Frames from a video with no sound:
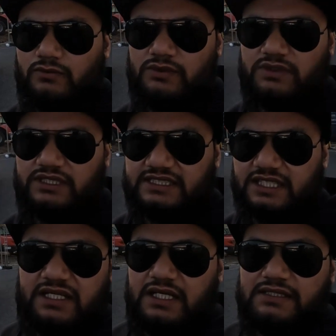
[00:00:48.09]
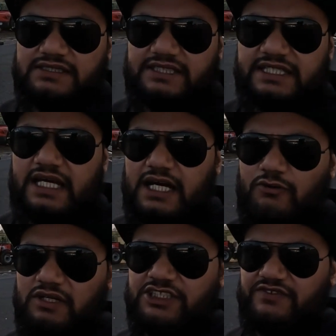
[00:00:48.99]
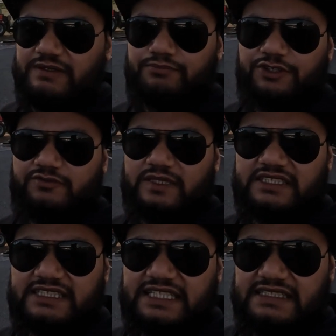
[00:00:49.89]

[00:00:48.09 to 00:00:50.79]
this car and see how much of an improvement it is.